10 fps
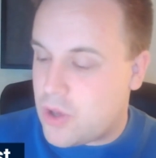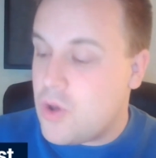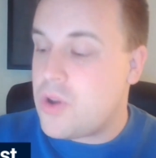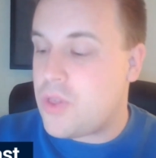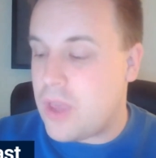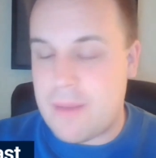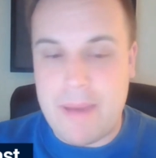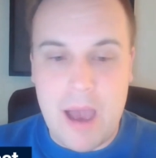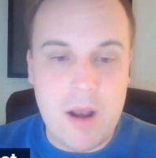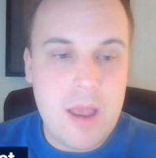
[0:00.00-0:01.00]
could think
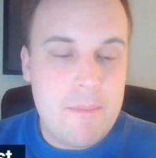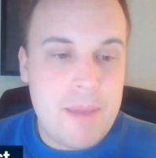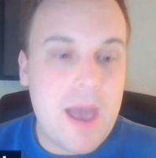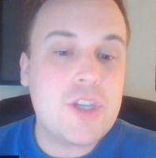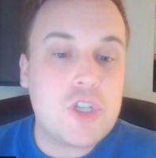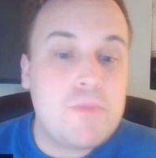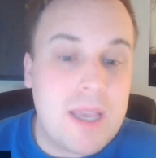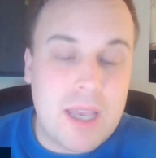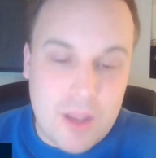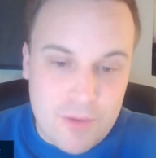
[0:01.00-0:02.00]
about beyond just
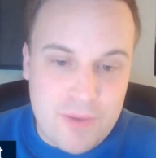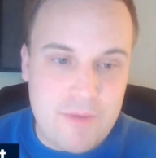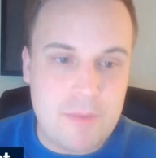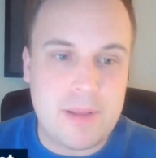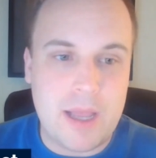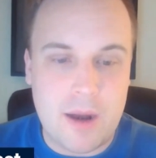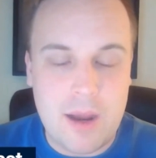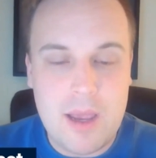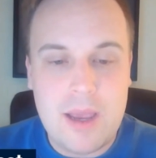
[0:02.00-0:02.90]
picking their favorite player.